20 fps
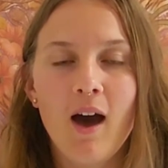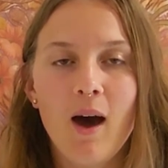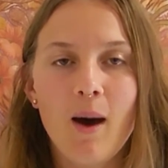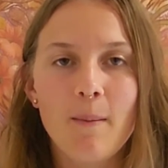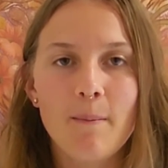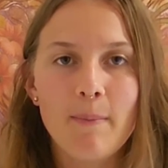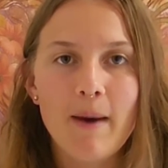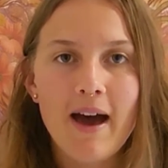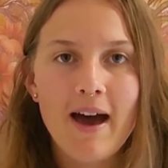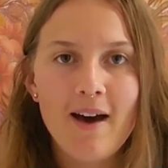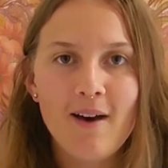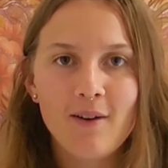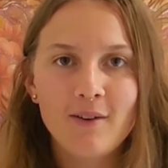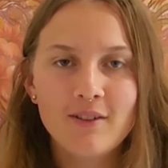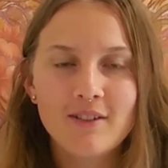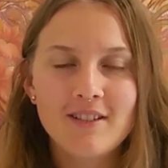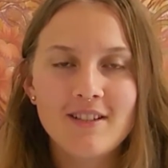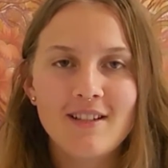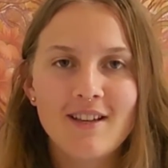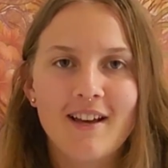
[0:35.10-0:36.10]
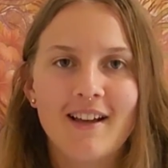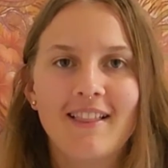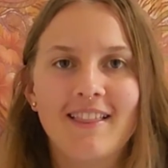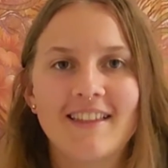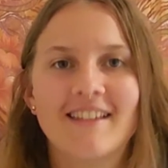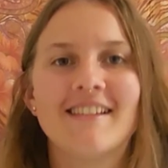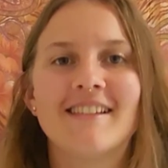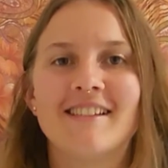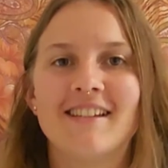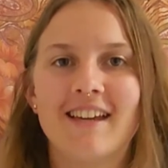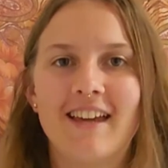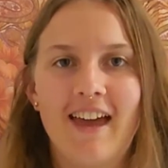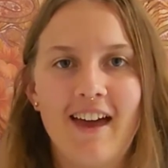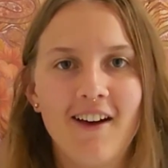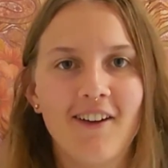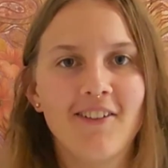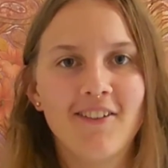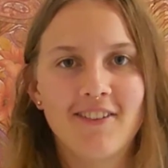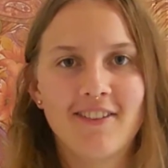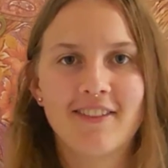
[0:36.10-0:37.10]
about holistic
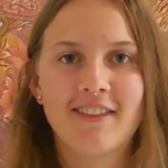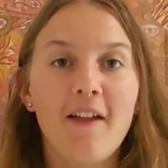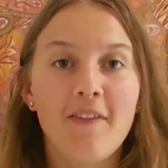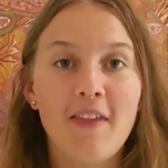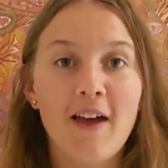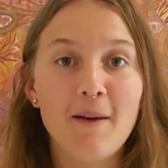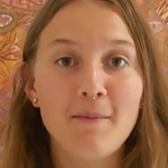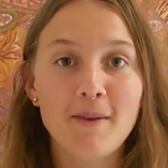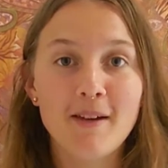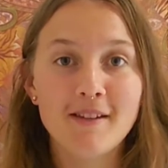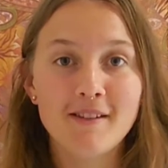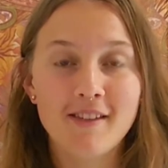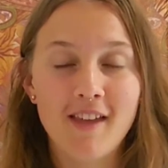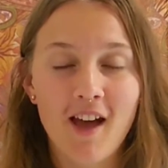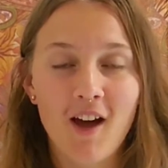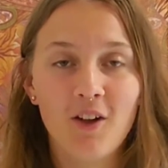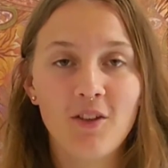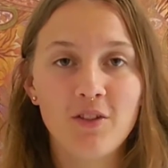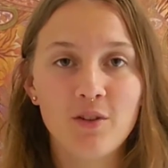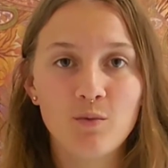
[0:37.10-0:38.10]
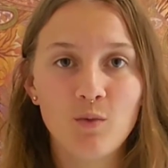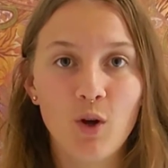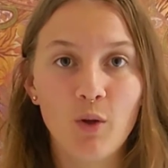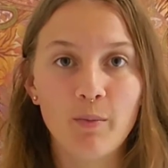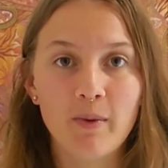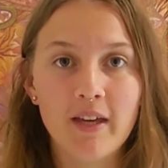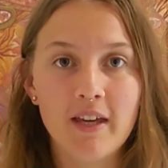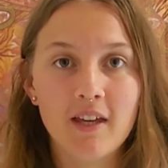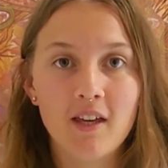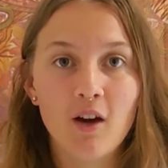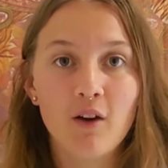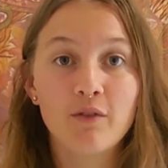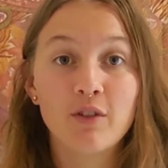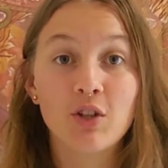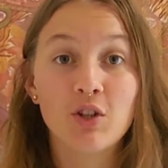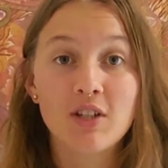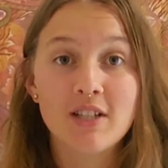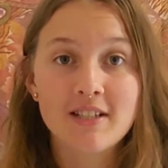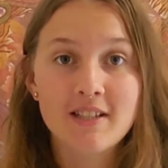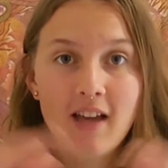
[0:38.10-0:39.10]
health, and that means the health and well-being of
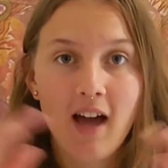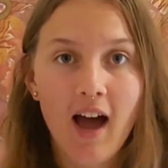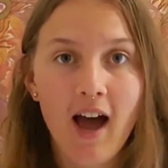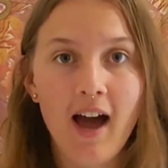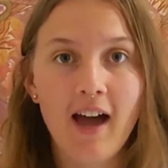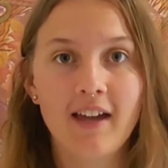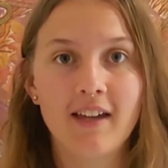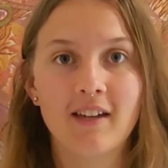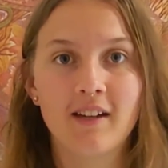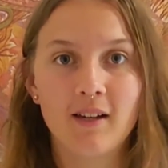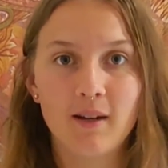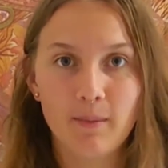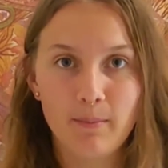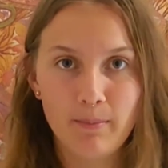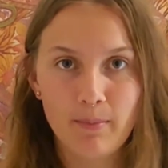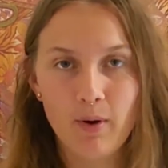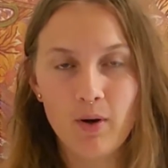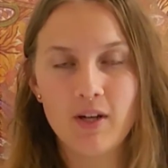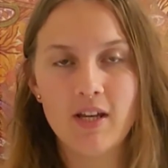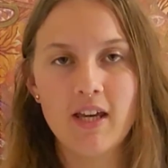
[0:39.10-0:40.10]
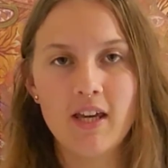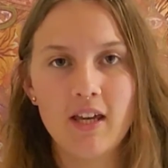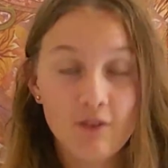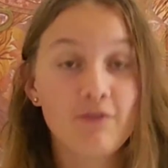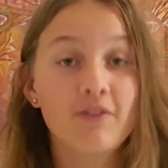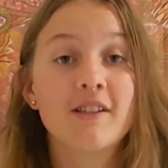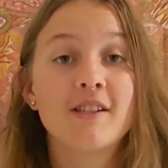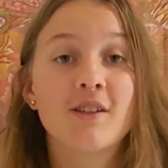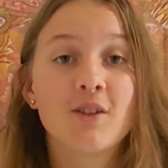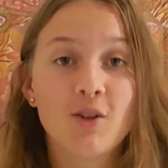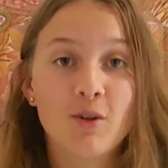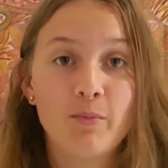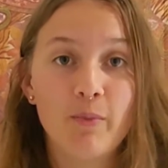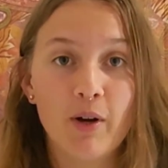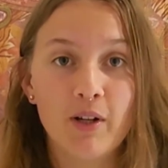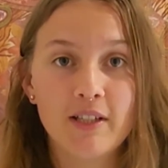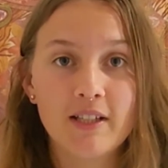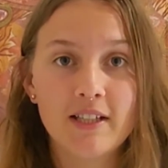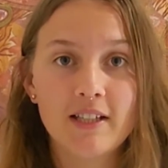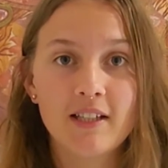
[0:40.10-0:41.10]
your entire body. Physical
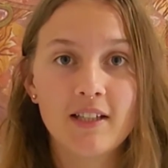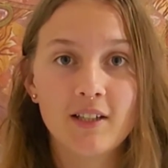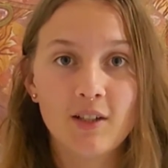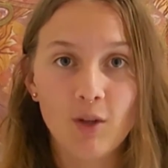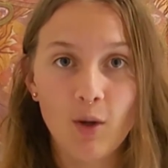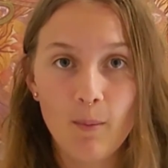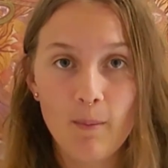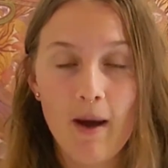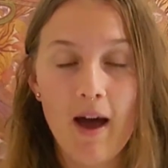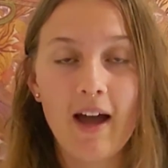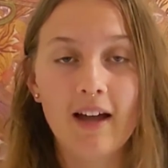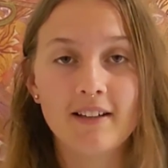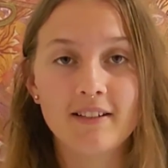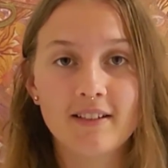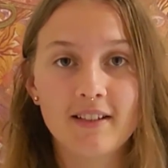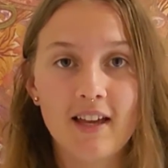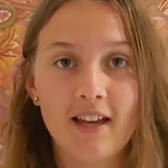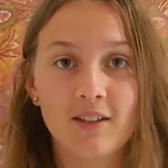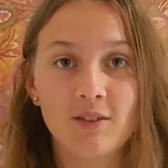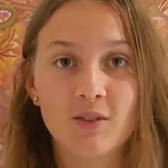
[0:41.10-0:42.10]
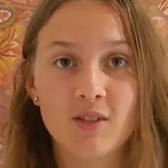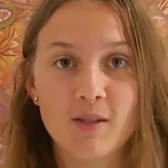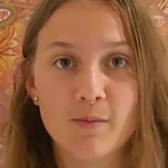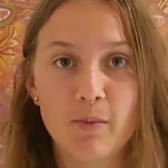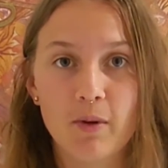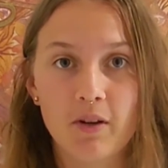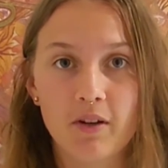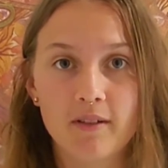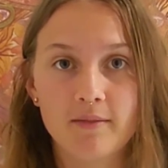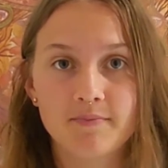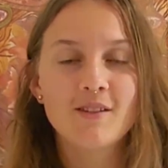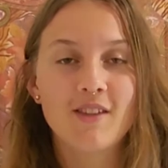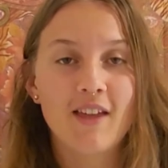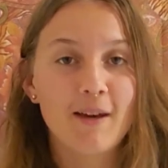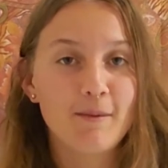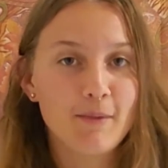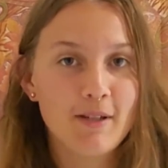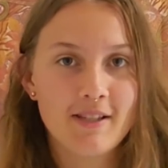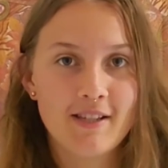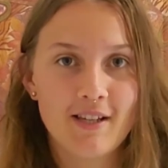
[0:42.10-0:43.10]
body, your mind and your spirit. So
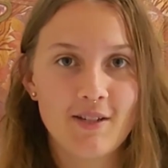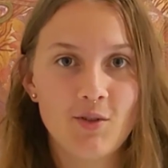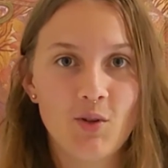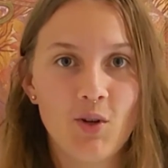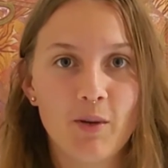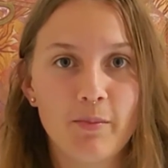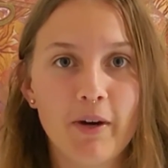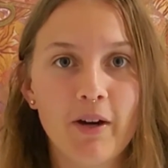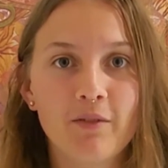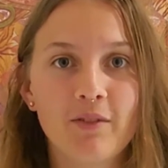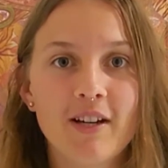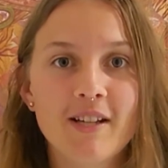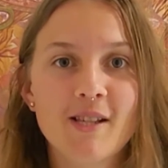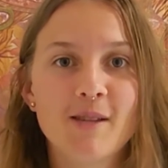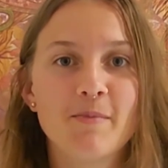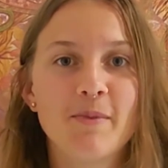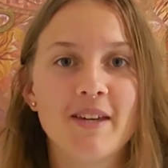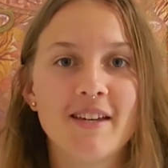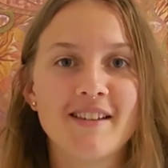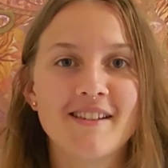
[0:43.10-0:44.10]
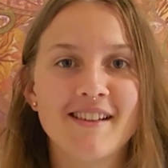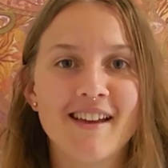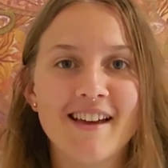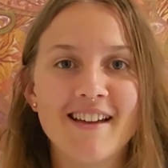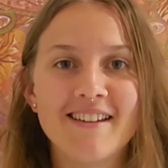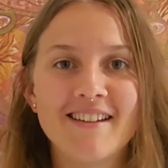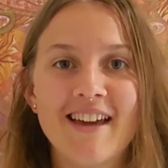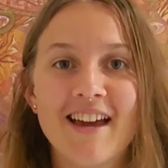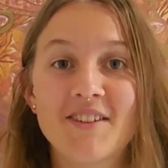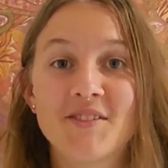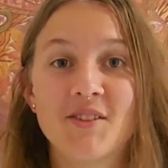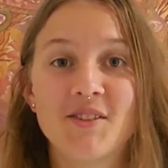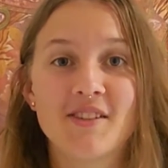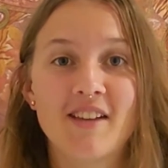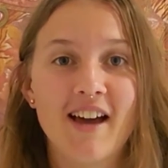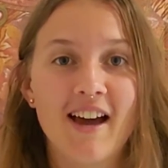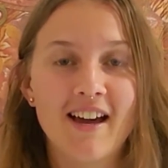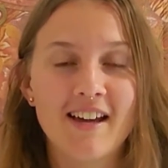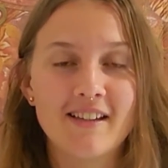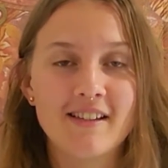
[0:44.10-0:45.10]
that means I talk about recipes and
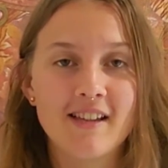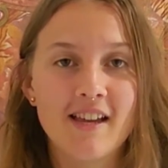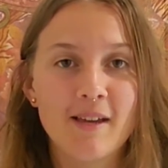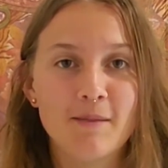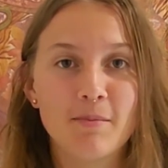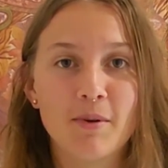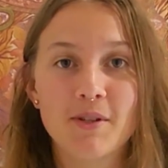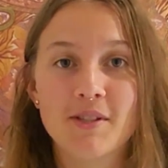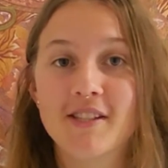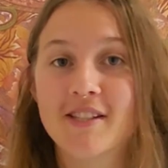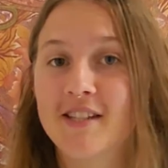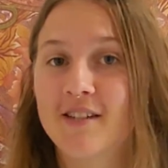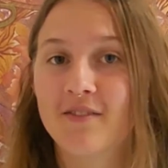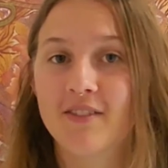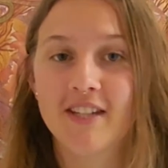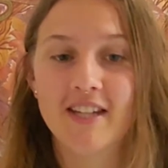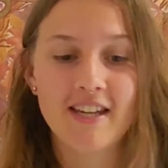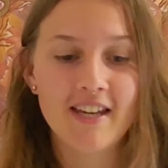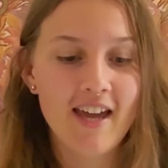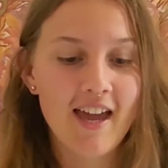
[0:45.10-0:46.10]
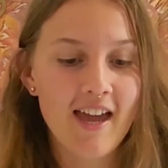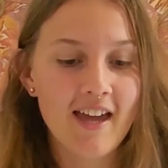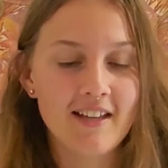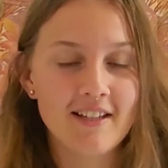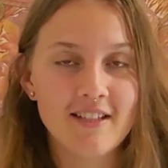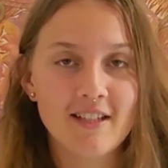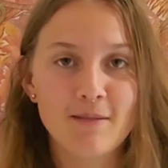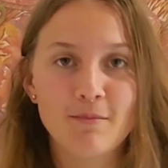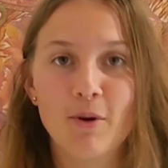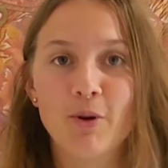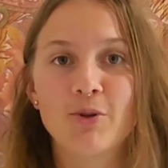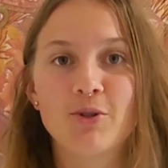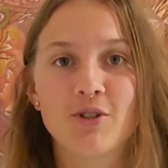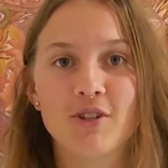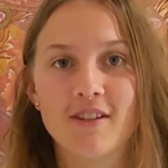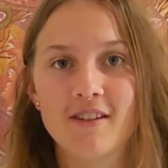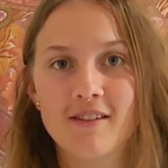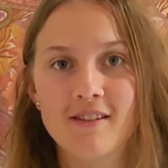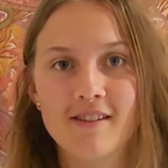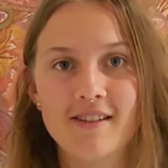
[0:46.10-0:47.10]
exercise and positivity and
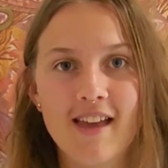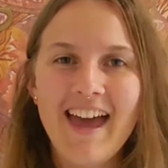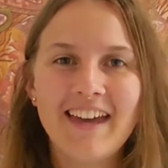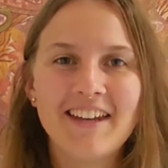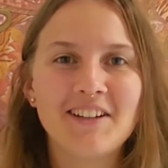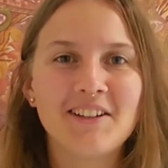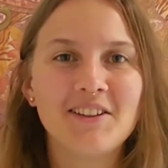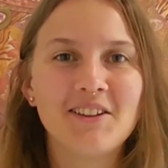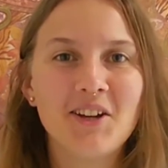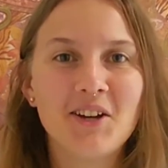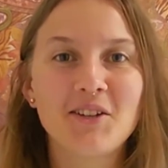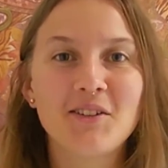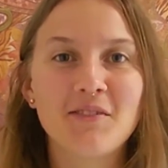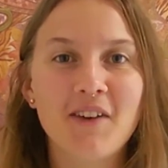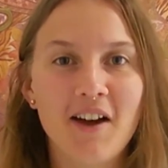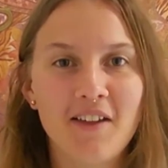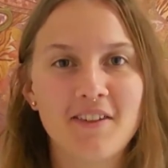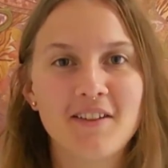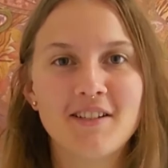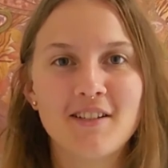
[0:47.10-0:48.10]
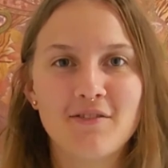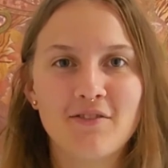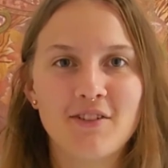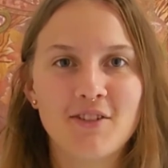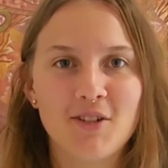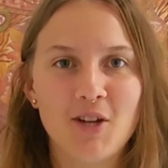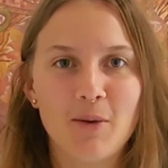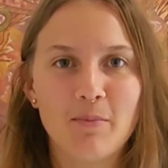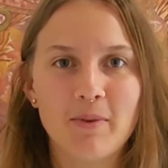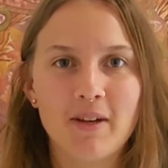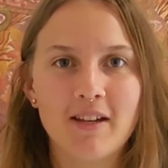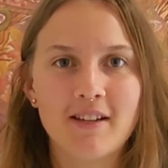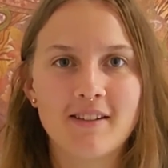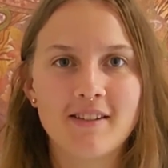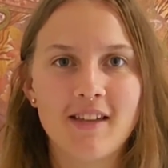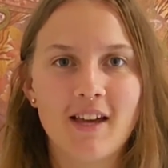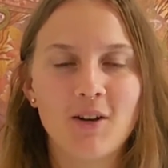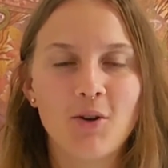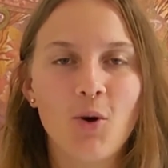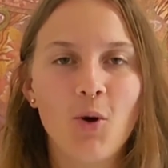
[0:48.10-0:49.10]
emotions and a lot of other different topics
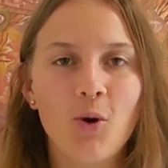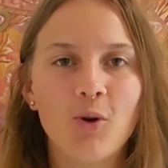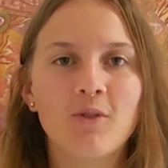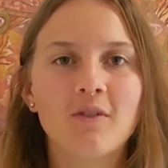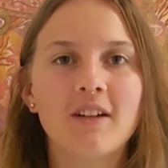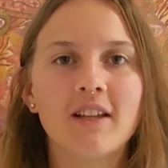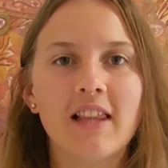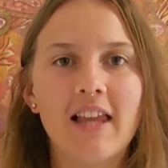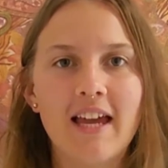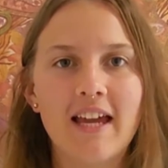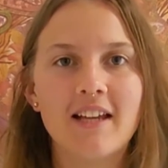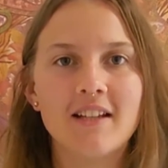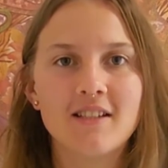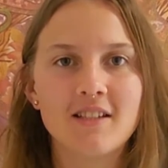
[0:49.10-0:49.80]
that all relate